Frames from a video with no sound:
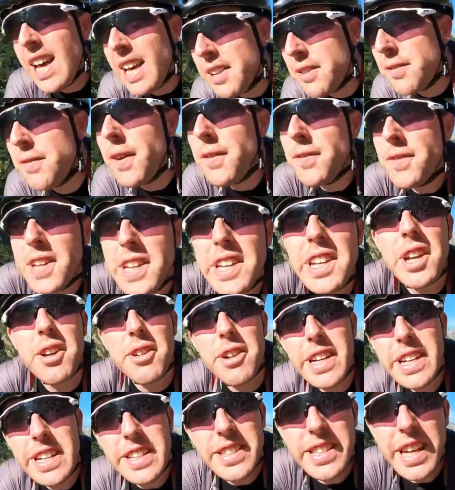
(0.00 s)
It's 15
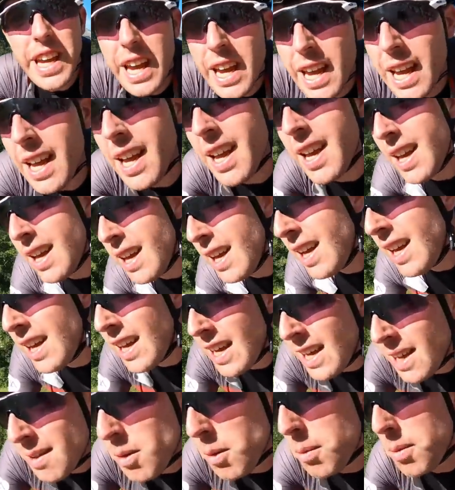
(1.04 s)
degrees,
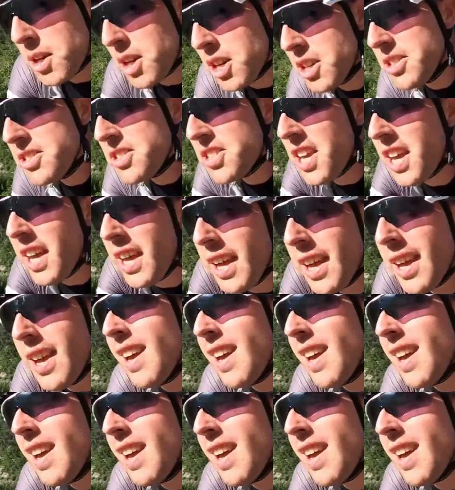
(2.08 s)
but because